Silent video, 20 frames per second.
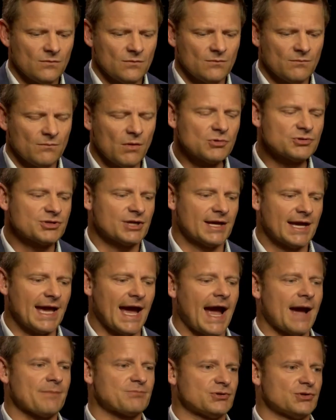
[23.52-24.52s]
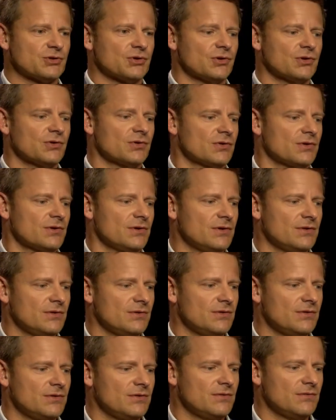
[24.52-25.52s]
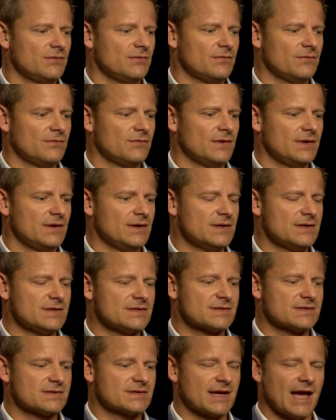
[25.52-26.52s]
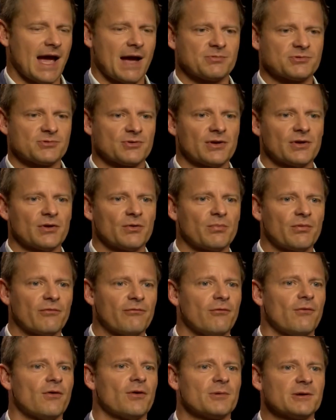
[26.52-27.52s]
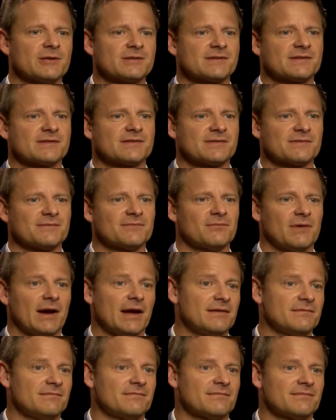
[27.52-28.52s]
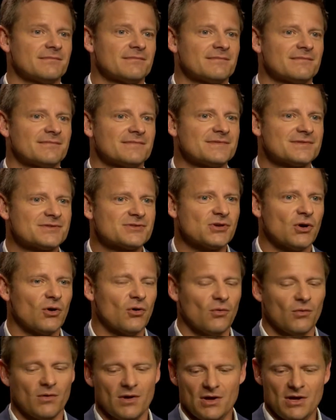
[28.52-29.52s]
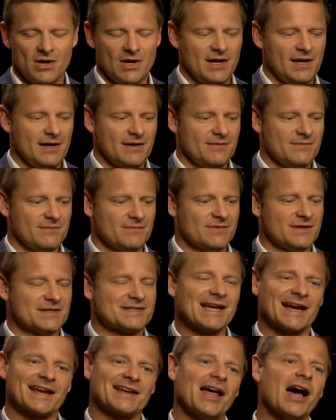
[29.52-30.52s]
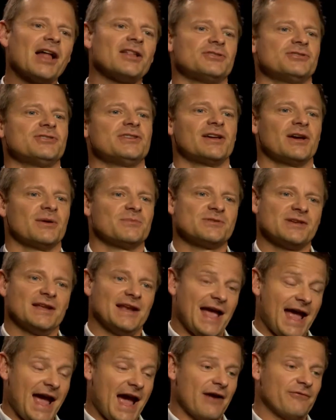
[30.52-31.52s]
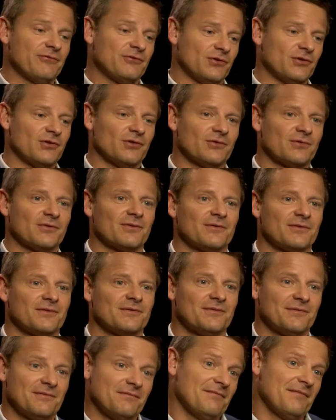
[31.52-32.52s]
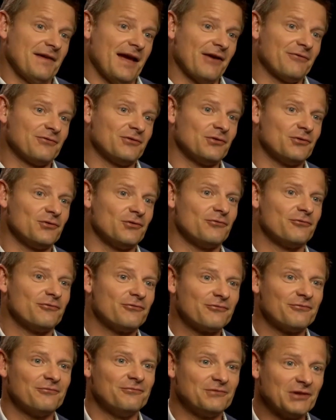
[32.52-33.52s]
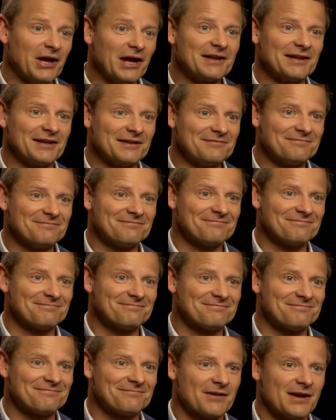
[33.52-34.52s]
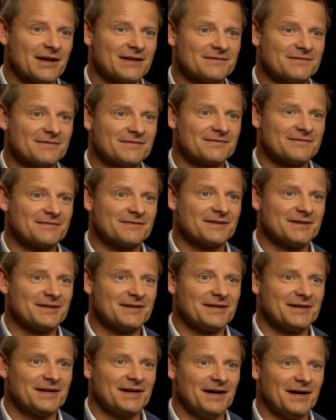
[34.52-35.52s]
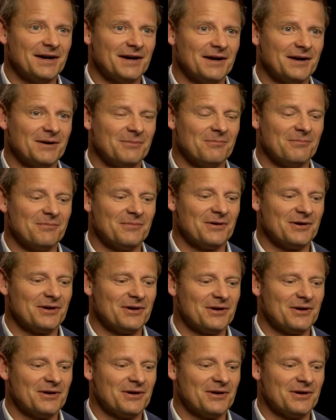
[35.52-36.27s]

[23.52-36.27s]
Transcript: Motion capture is capturing your performance, right? So the technology comes in after after you've done it, right? Um,